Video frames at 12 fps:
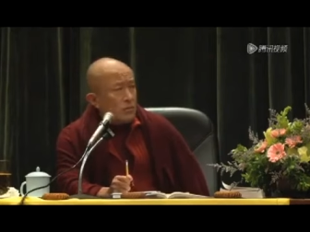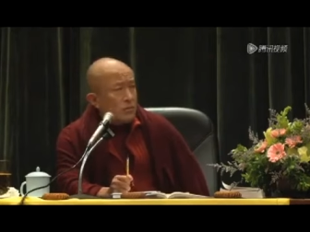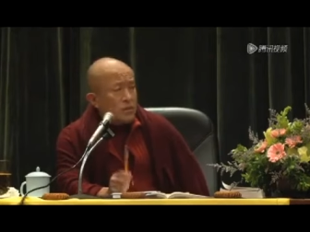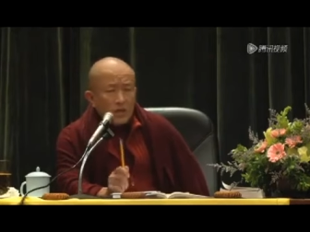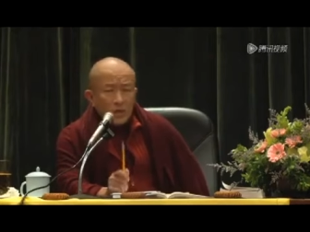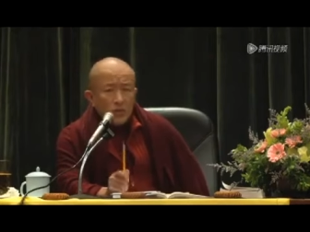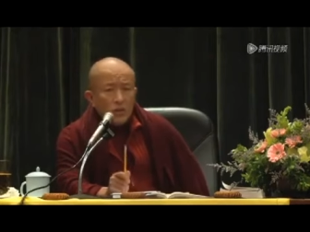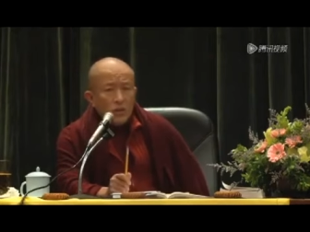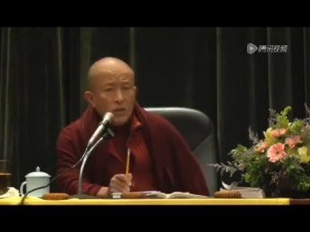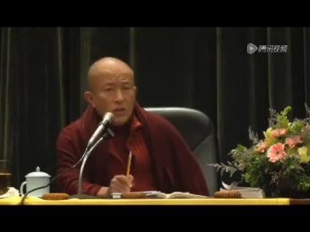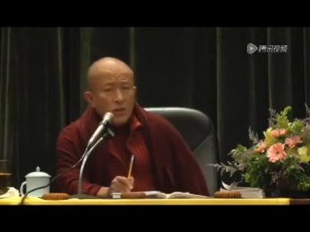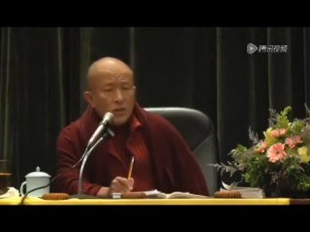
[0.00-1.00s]

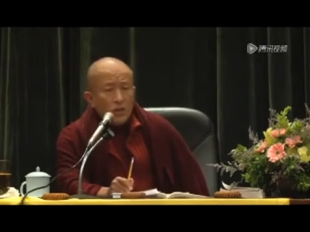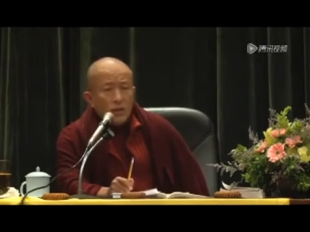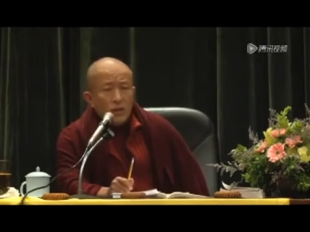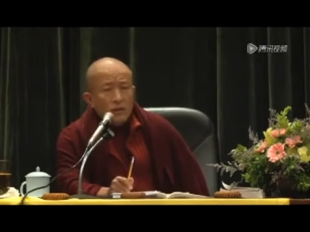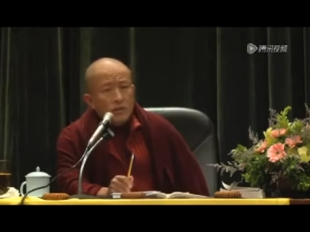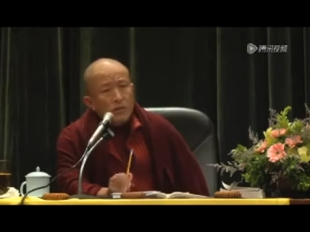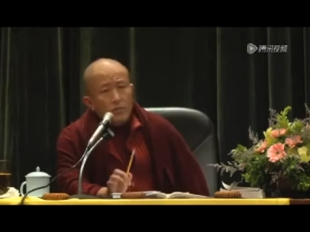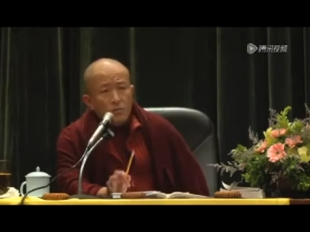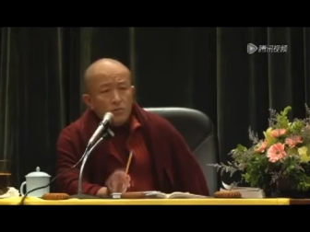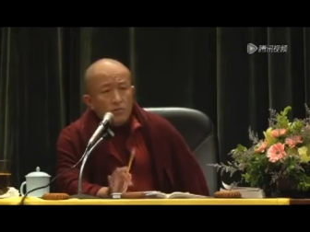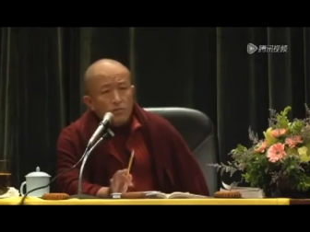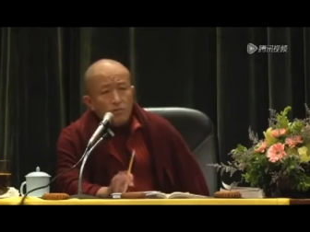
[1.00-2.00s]
genuinely and
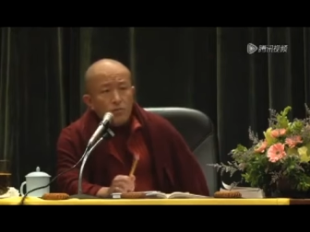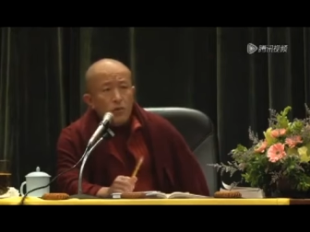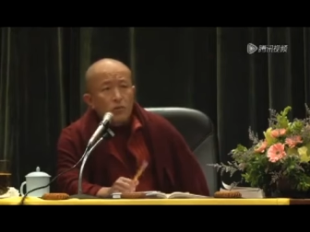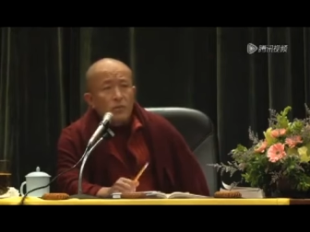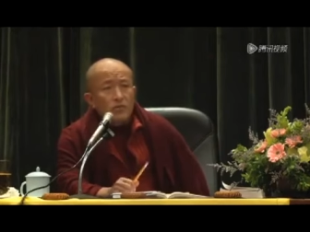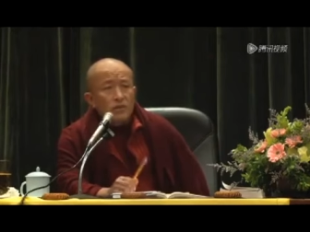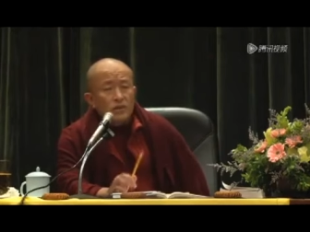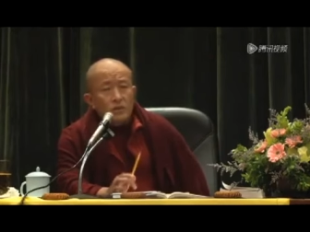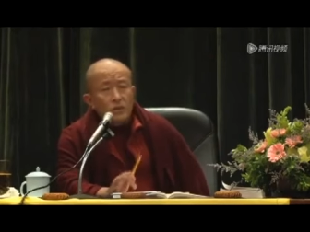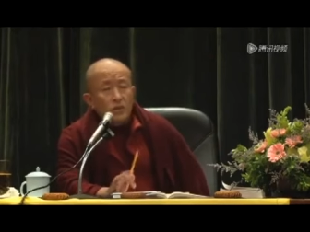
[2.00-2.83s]
probably just